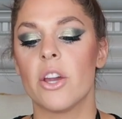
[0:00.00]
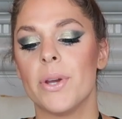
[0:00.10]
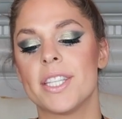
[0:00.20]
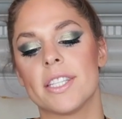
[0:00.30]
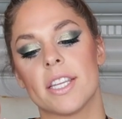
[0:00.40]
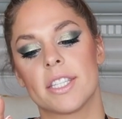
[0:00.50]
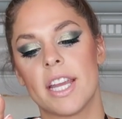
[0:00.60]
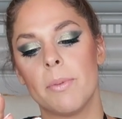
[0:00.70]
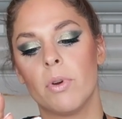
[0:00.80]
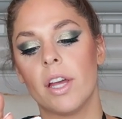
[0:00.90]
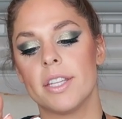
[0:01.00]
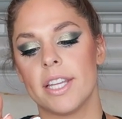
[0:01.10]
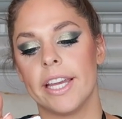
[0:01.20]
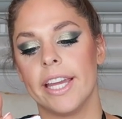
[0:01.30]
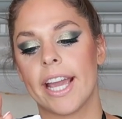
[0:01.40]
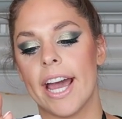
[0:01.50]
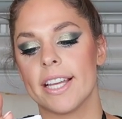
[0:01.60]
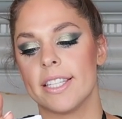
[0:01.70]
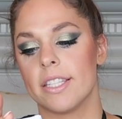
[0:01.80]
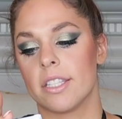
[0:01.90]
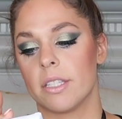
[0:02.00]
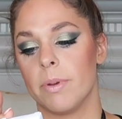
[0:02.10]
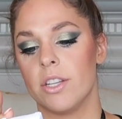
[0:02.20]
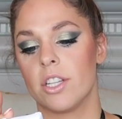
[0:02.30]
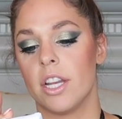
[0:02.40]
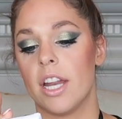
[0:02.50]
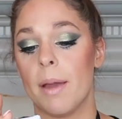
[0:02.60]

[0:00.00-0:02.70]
So it says a stable Azeliac Acid Suspension.